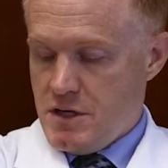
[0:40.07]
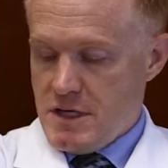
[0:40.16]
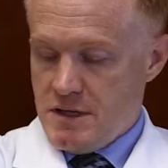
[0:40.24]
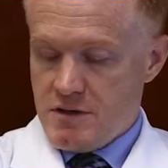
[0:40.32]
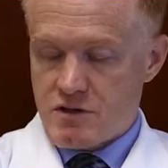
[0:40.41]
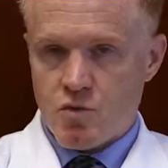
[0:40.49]

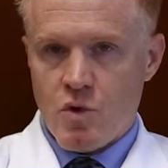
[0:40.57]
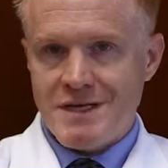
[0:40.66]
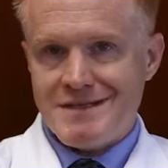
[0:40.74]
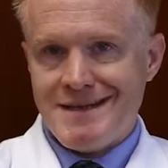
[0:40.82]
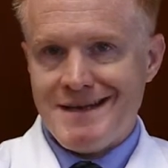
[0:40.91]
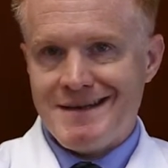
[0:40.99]
And there's
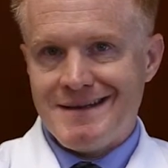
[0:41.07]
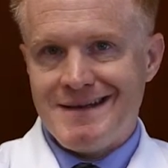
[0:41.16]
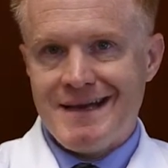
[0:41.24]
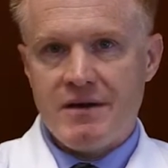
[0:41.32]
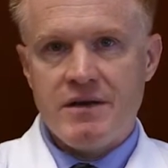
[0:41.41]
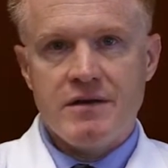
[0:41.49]
one tendon
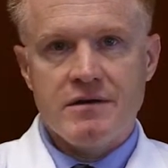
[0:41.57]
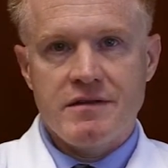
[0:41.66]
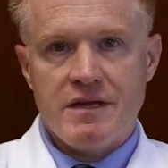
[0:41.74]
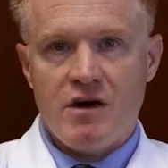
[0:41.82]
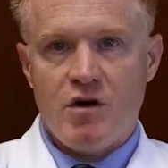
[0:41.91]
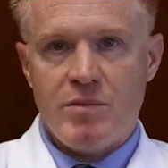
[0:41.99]
down here at
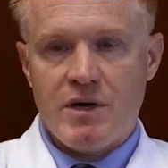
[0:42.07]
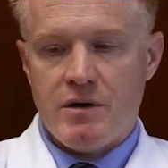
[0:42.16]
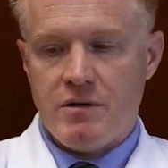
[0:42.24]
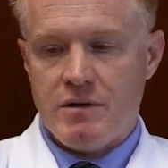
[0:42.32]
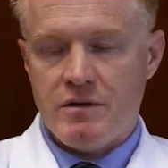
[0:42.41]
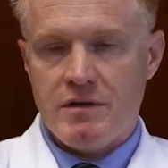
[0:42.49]
the
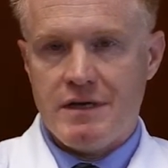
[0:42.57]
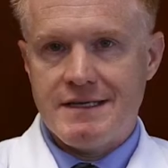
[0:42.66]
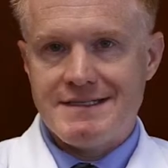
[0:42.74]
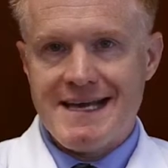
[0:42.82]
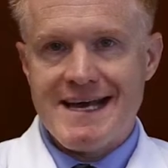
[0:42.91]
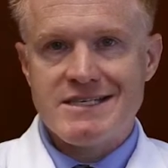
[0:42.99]
elbow that
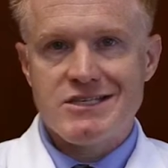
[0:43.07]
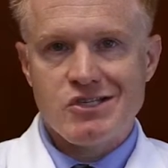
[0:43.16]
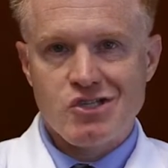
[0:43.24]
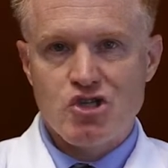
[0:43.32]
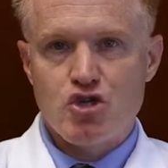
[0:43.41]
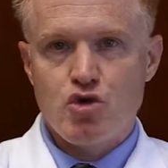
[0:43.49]

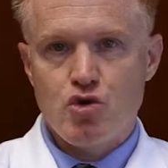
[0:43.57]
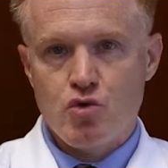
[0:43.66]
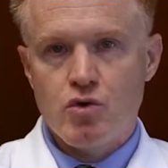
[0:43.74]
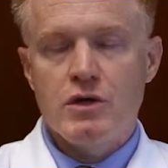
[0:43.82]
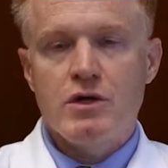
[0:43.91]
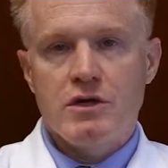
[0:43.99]
attaches
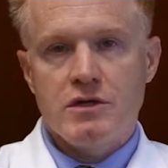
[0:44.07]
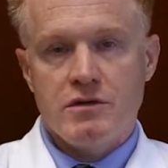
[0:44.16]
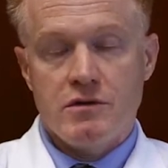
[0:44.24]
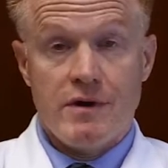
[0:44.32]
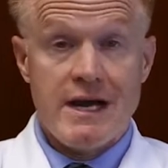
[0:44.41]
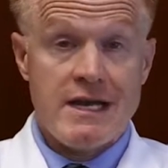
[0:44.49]
to
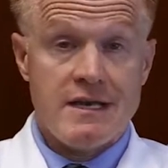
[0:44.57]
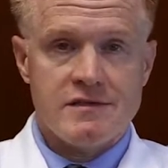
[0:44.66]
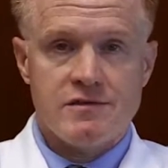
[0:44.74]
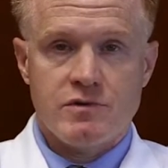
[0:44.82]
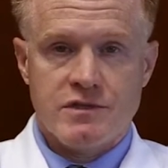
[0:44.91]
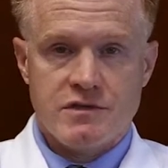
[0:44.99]
the
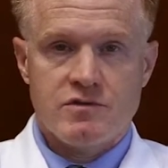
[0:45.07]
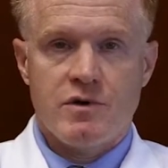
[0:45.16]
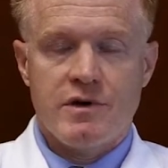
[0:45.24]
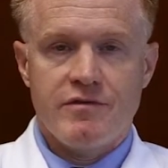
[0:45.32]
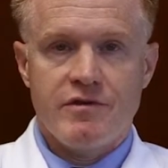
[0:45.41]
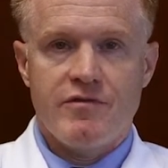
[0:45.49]
radius, which is
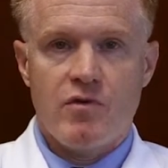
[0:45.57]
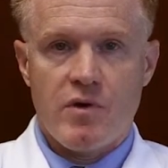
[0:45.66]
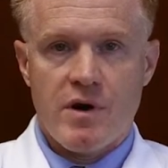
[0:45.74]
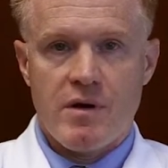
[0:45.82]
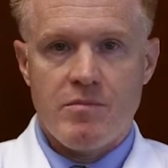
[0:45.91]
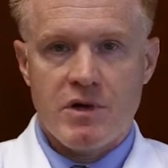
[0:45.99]
one of your
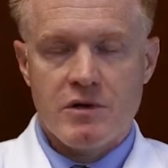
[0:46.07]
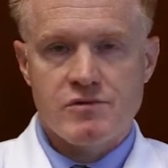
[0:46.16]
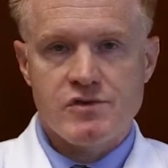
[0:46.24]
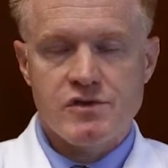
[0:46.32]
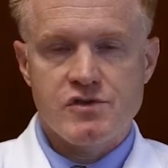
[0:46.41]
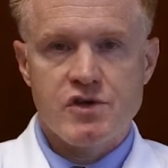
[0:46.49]
forearm
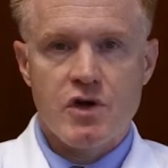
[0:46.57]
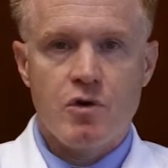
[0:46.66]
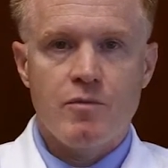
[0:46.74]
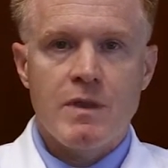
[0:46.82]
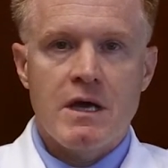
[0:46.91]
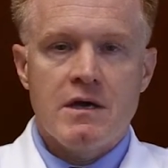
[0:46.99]
bones. And
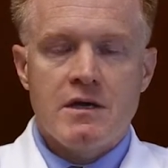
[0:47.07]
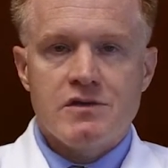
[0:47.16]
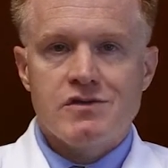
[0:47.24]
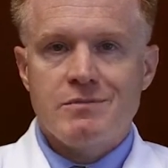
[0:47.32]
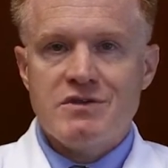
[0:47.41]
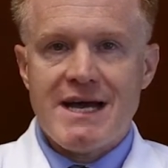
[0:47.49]
so
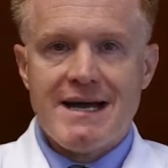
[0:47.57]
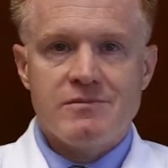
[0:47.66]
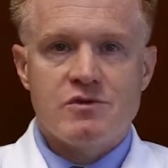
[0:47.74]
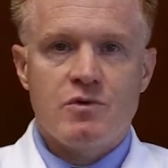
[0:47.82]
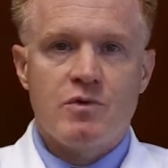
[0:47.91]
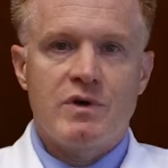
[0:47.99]

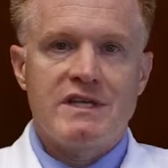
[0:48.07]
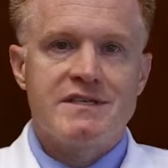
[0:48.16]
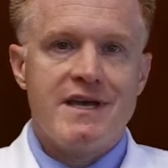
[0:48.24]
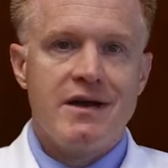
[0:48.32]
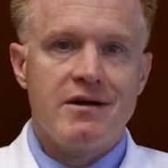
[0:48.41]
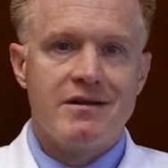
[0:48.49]
sometimes when we
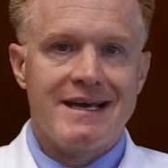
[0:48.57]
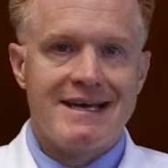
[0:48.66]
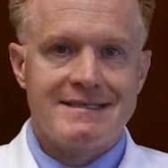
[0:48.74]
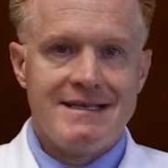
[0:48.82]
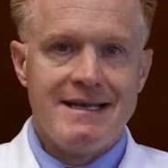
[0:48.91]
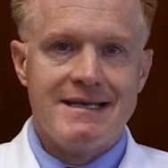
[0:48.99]
tear
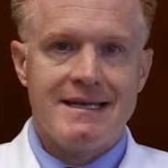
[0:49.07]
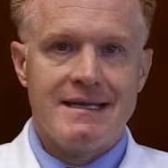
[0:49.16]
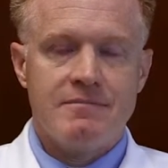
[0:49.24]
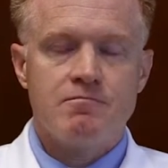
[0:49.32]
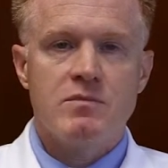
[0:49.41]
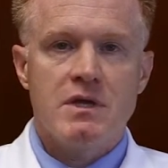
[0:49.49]
that
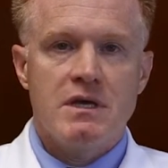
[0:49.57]
tendon,